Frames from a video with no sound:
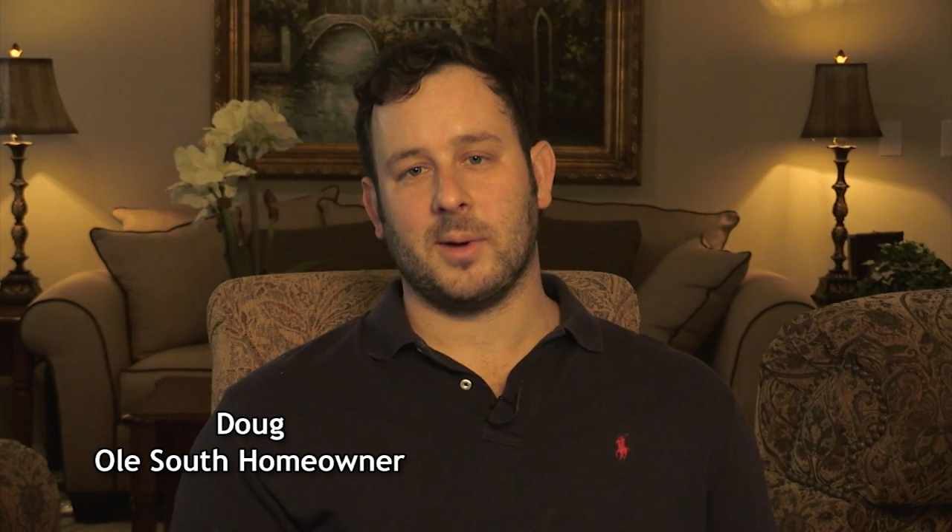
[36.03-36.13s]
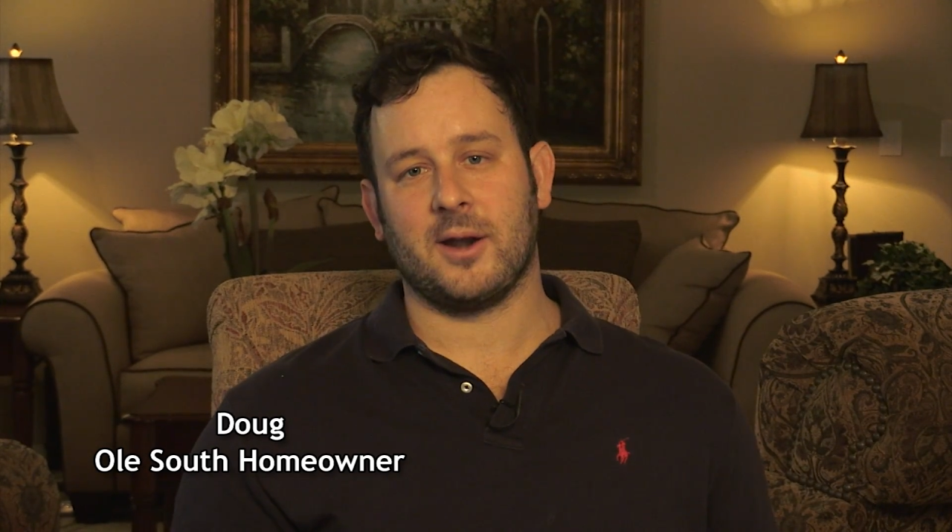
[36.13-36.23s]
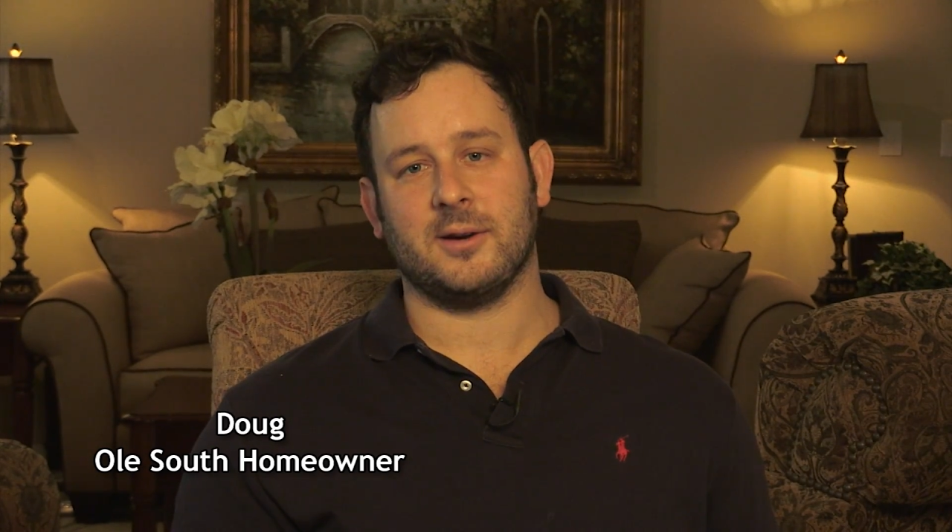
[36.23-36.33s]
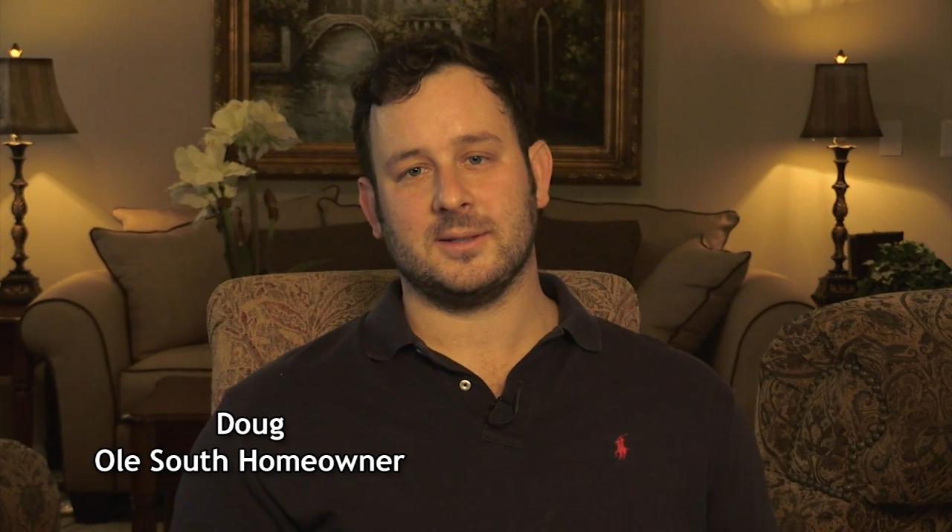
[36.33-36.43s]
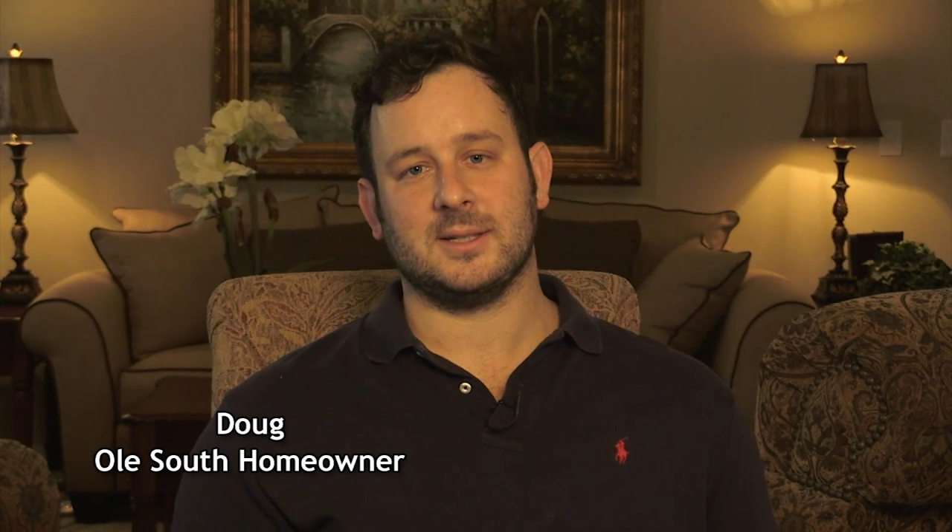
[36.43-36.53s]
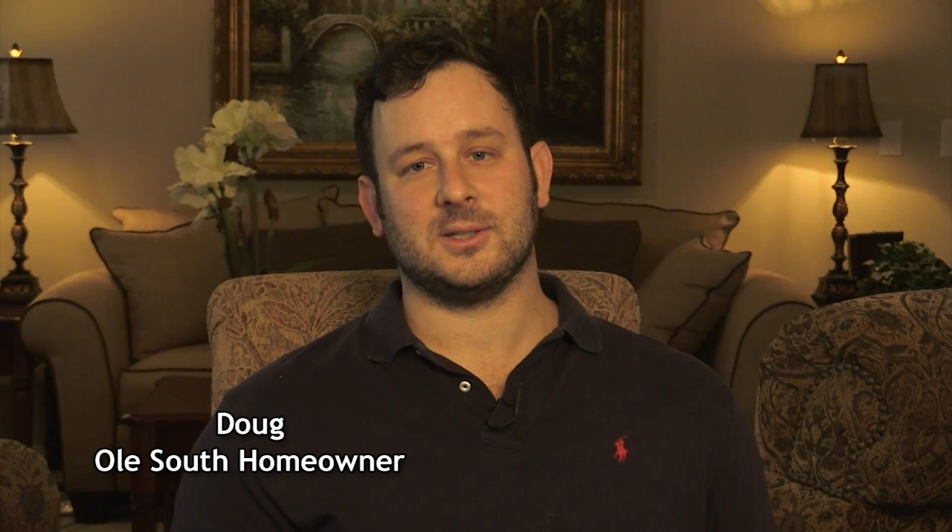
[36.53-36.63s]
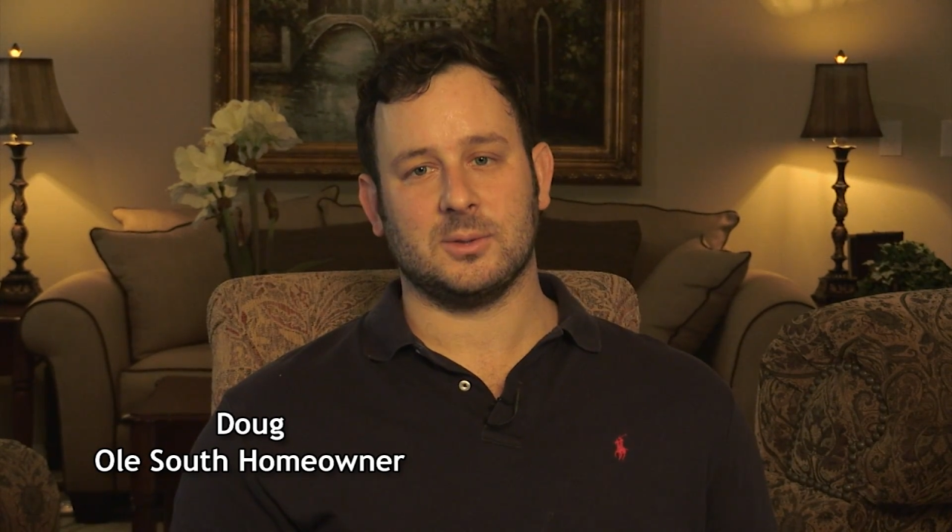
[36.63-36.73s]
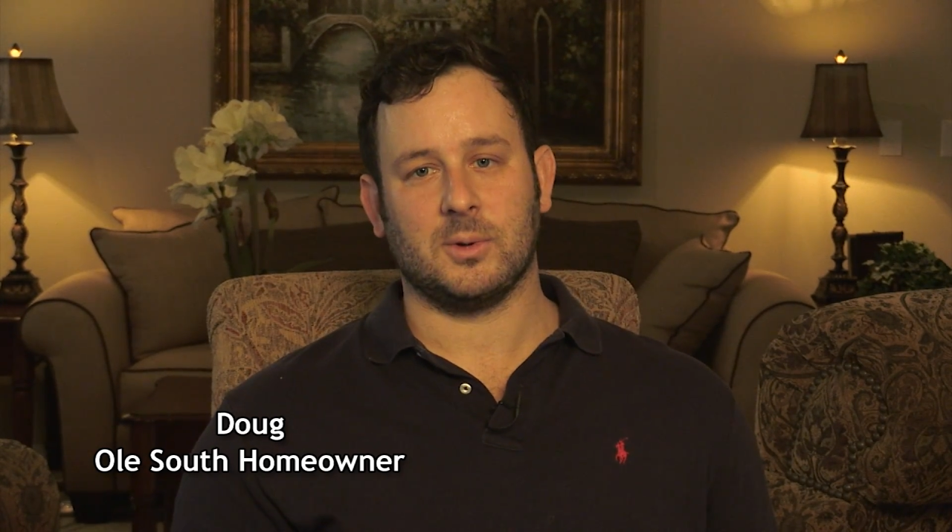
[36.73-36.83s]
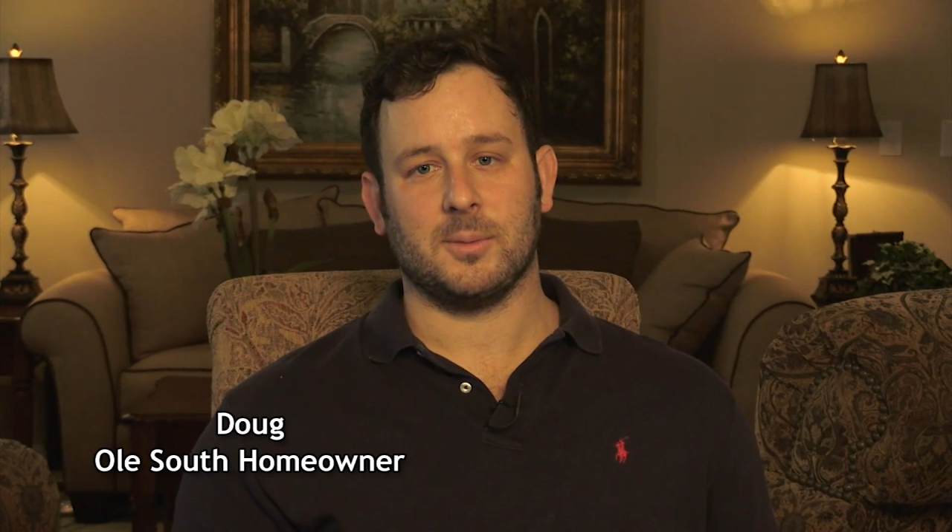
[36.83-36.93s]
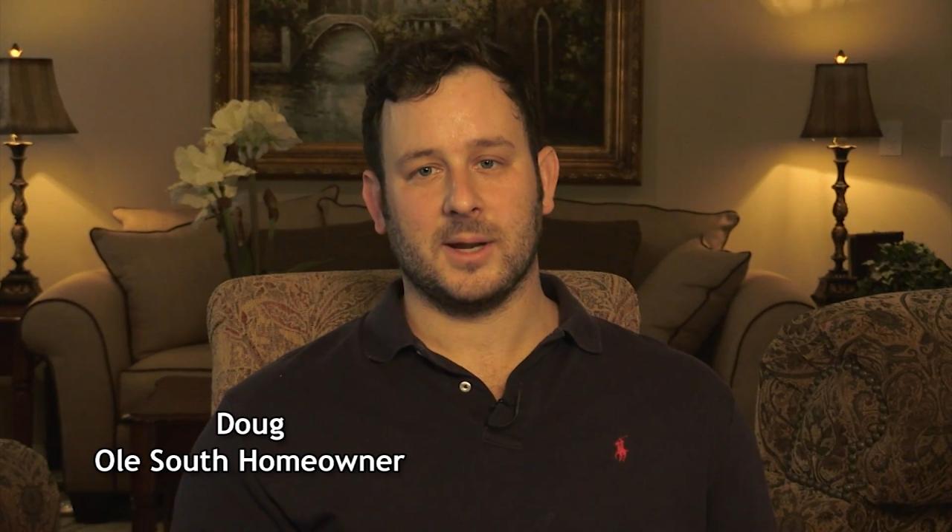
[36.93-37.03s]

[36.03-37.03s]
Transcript: about our decision we were